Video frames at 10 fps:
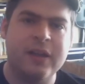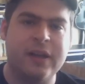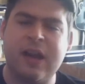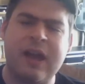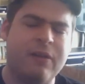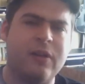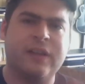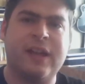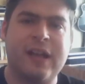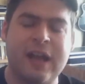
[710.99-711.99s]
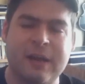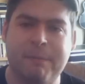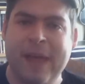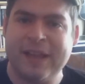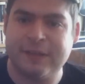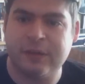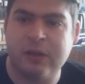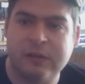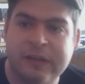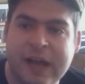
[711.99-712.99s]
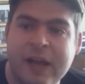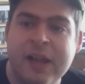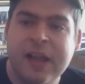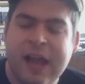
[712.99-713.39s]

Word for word: you know, all that kind of bez and all that.